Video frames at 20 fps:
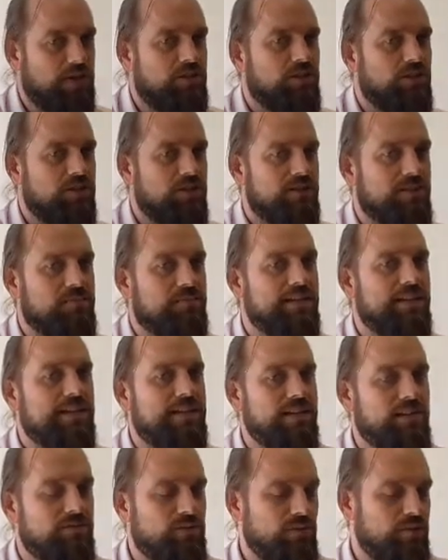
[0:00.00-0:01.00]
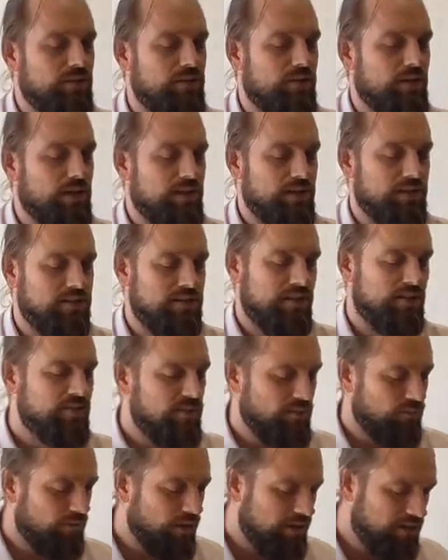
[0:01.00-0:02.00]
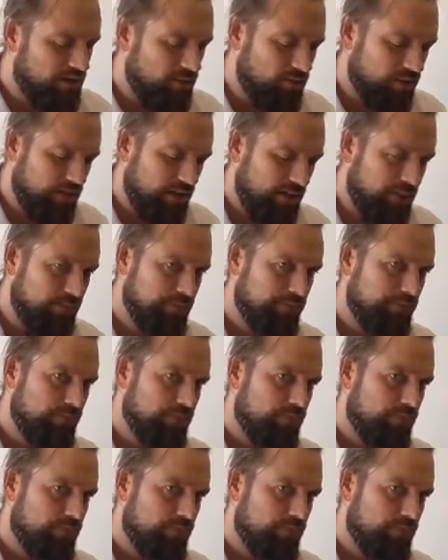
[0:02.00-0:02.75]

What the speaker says: adjust the planning of what we were doing, and say, look, why don't we